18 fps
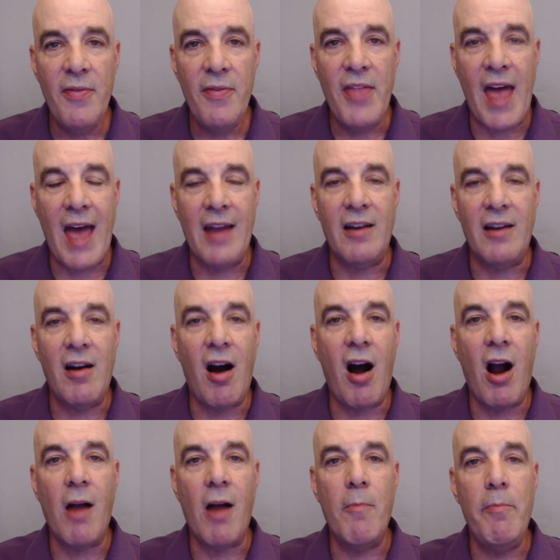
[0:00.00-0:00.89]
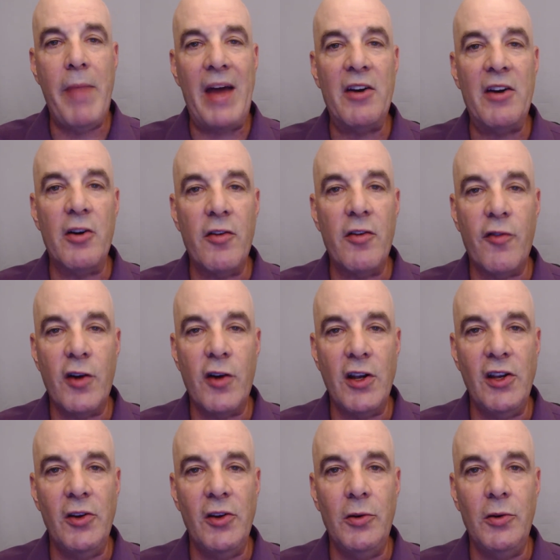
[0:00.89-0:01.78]
that are better for
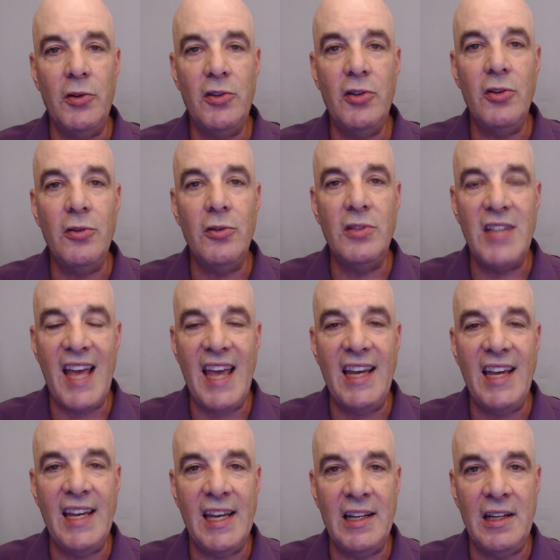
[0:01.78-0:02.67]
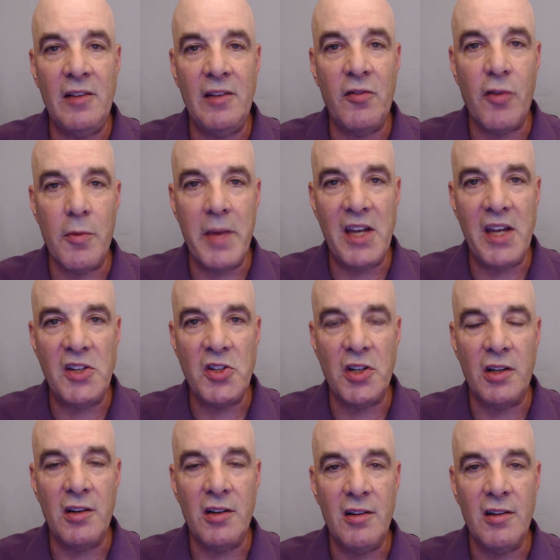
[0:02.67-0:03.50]
you to take in information.